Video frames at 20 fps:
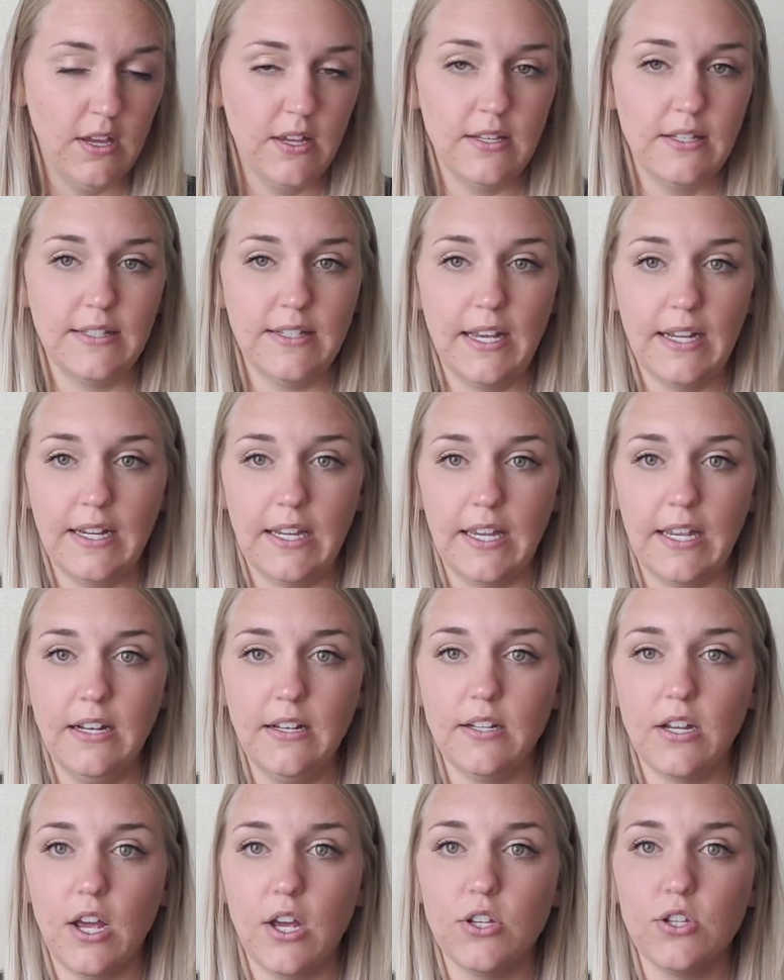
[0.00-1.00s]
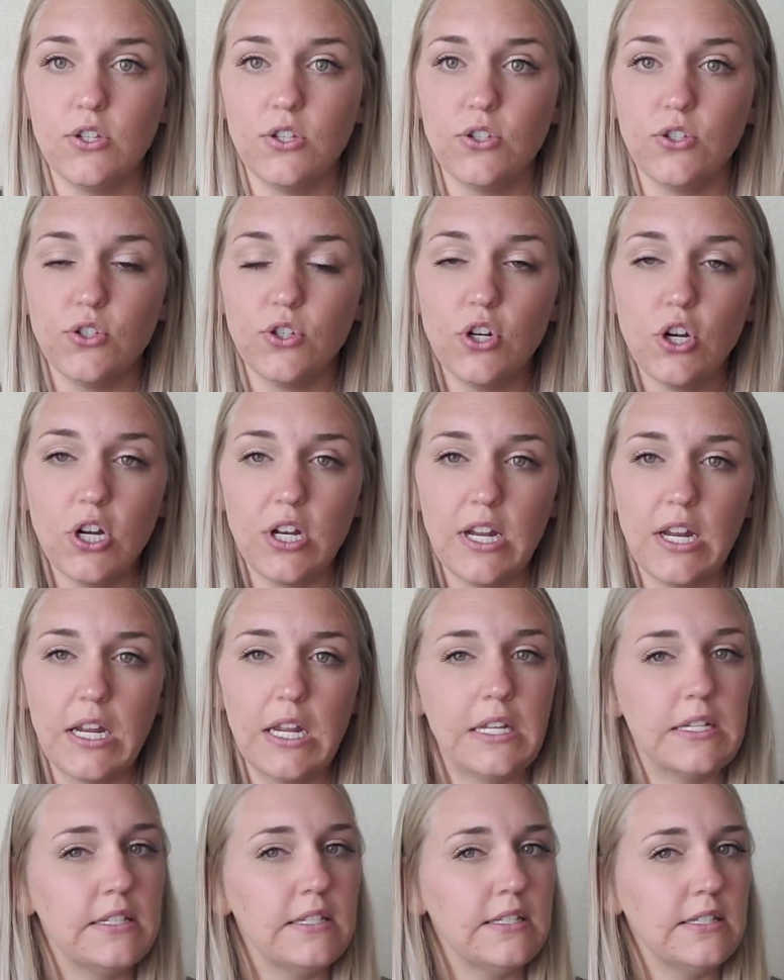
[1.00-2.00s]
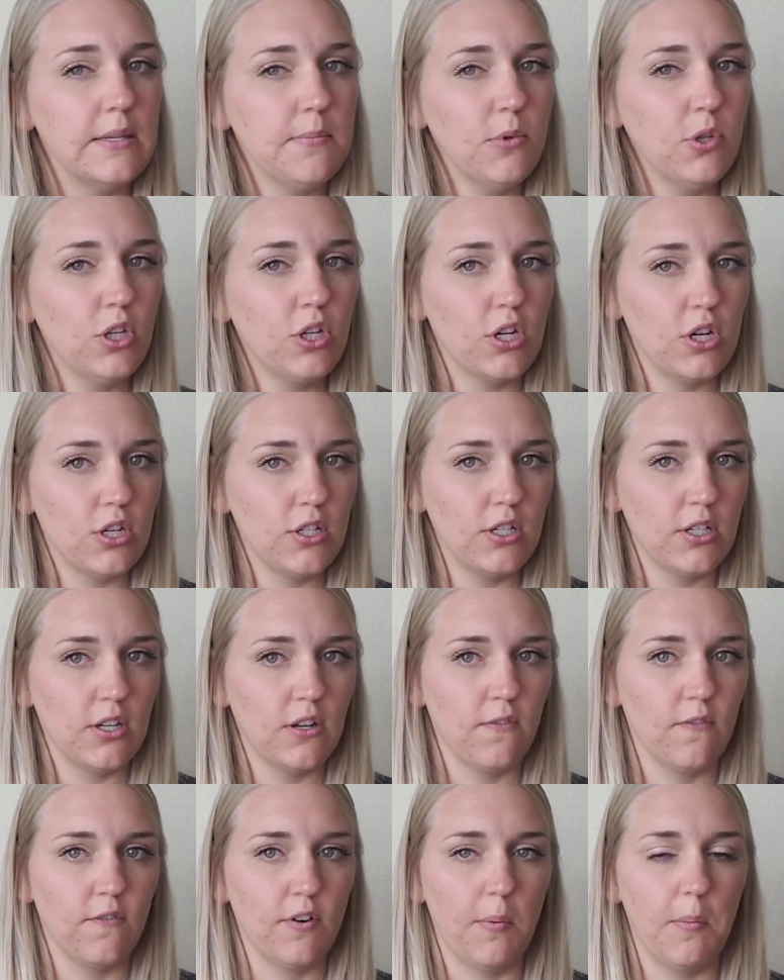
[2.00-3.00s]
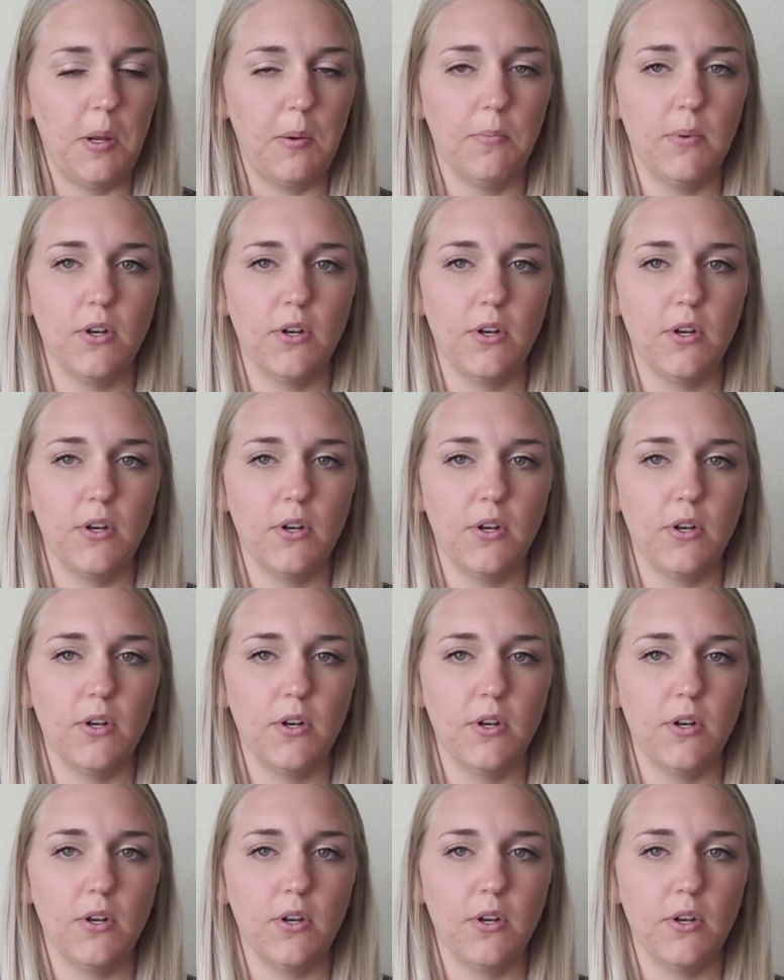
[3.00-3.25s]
Second, asserting is similar to confirming,